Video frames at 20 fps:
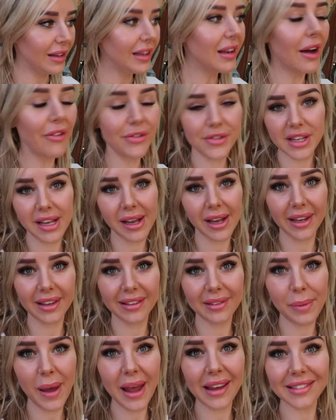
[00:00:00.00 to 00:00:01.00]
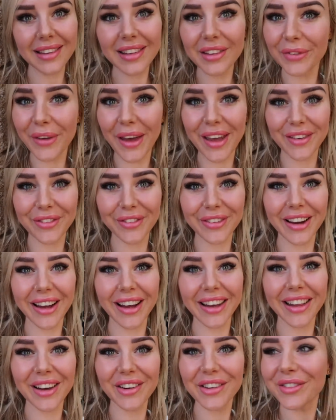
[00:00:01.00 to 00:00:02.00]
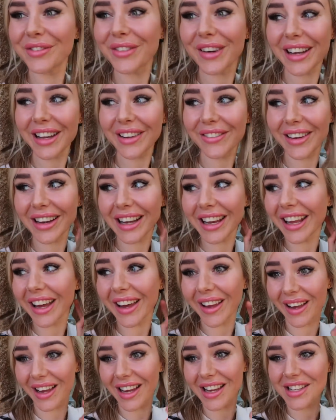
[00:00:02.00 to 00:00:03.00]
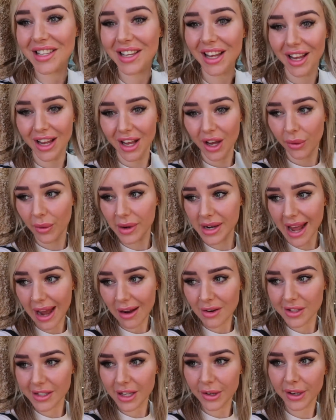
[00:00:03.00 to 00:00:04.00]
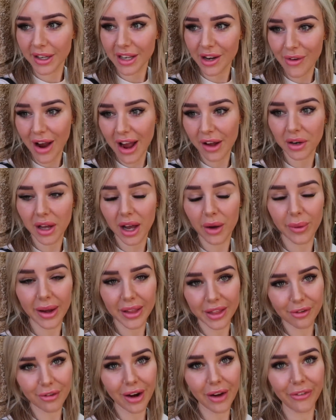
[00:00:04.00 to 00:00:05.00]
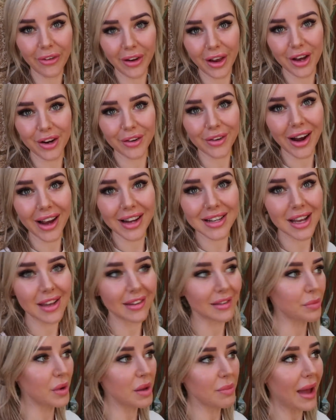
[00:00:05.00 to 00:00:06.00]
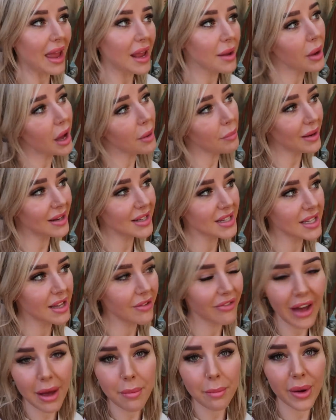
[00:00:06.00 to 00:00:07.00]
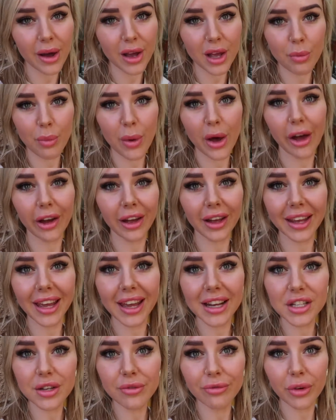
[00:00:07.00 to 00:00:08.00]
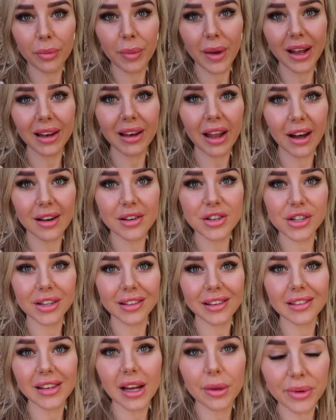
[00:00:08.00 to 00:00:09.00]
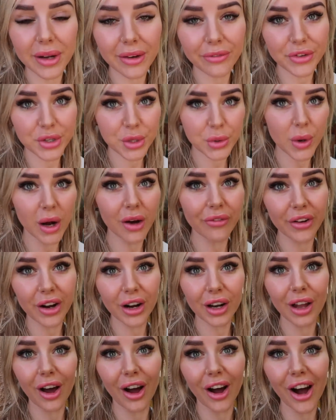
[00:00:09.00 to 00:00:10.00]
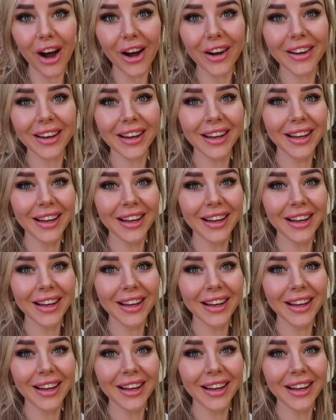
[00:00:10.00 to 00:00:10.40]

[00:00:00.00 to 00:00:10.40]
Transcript: loved it. It's Paisley's favourite. That was really really good. We're now just looking around like where the Grappolo ride is, and we may head into the Vampire Burger Kitchen for a bit of lunch because it's coming up at twelve o'clock.